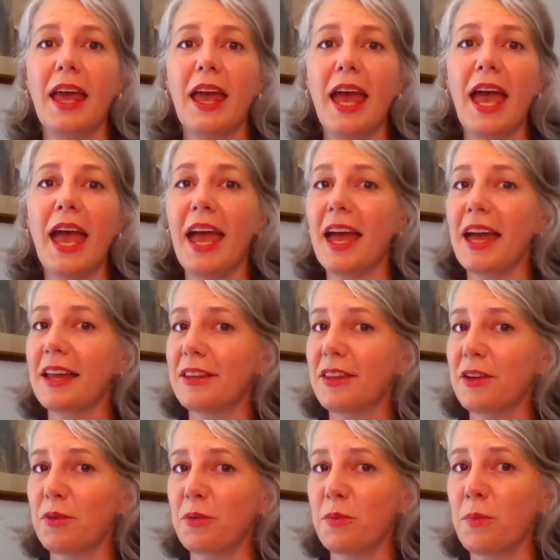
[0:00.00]
and
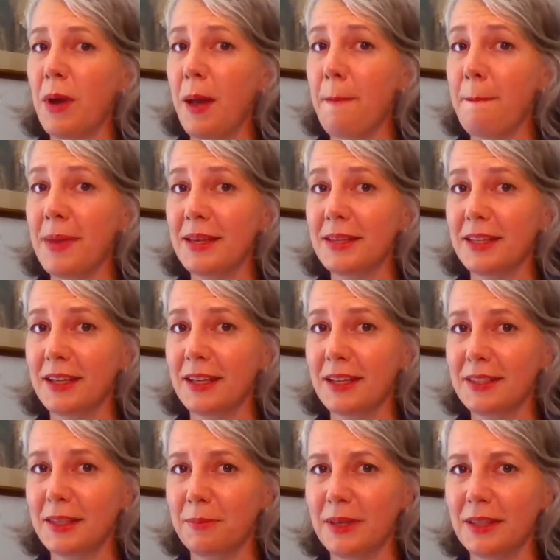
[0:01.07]
their amazing
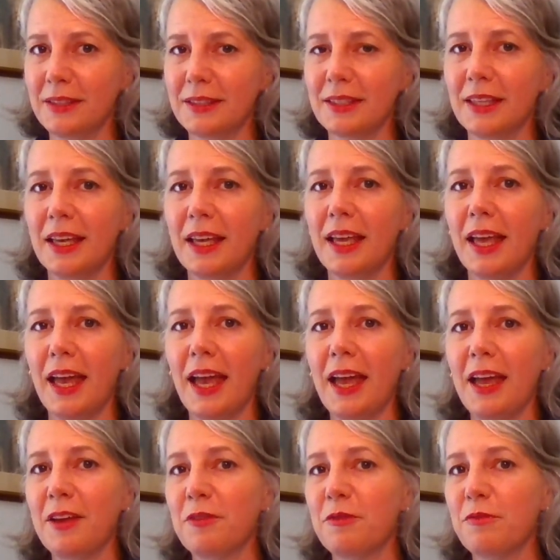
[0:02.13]
exhibits
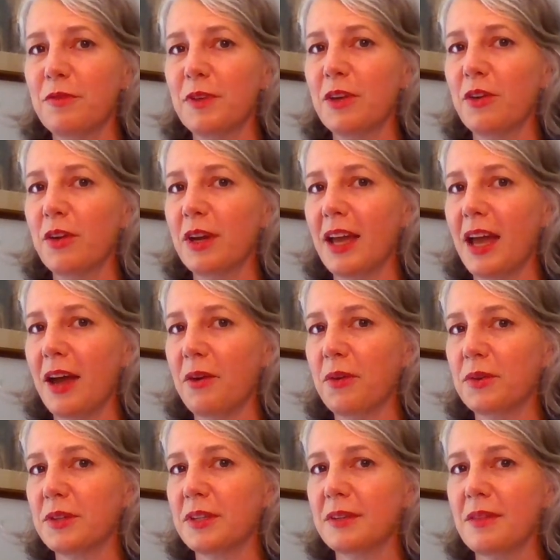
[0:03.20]
and figuring
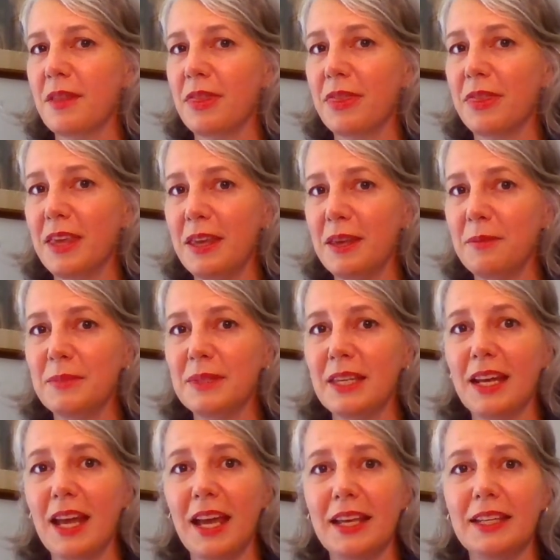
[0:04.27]
out themes
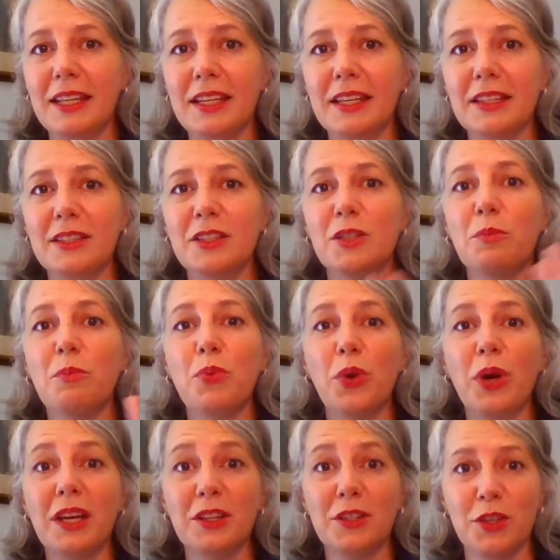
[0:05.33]
and ideas to
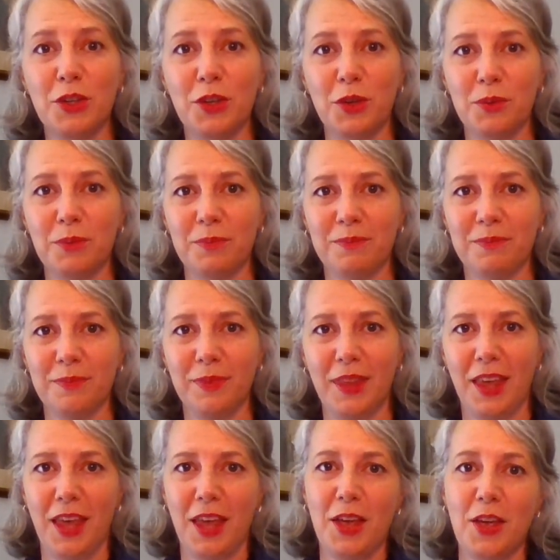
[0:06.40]
bring to you.
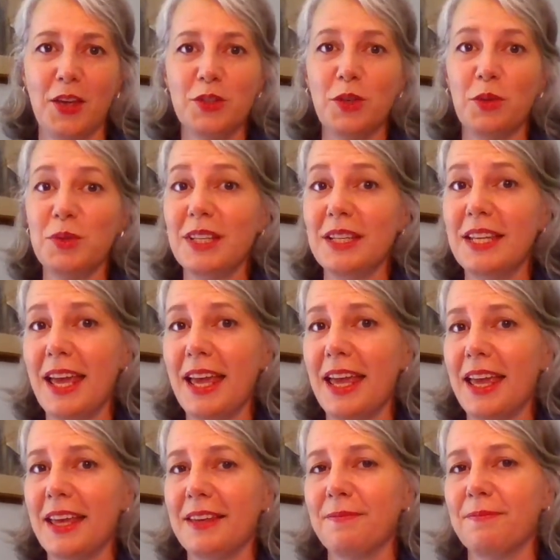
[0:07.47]
So,
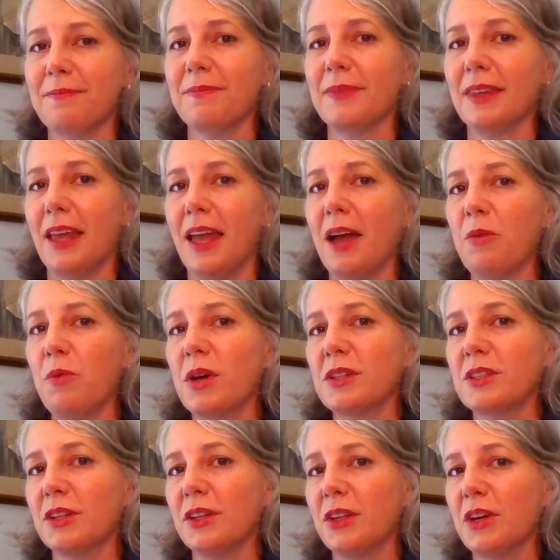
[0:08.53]
today I want
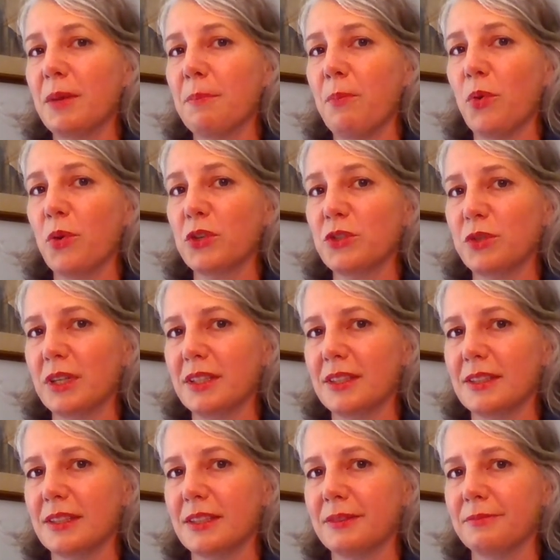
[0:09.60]
to look at
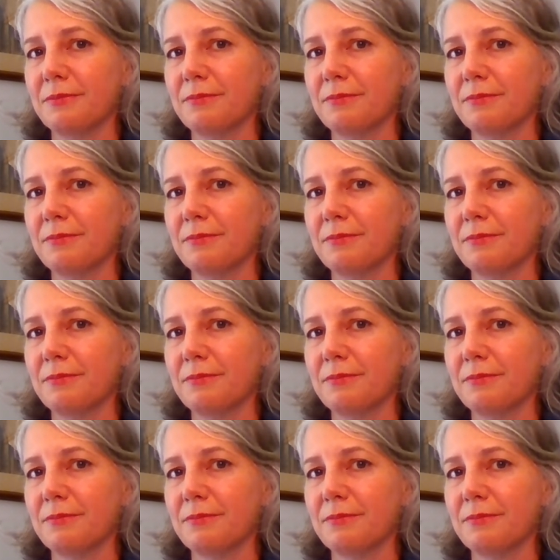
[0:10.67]
portraits.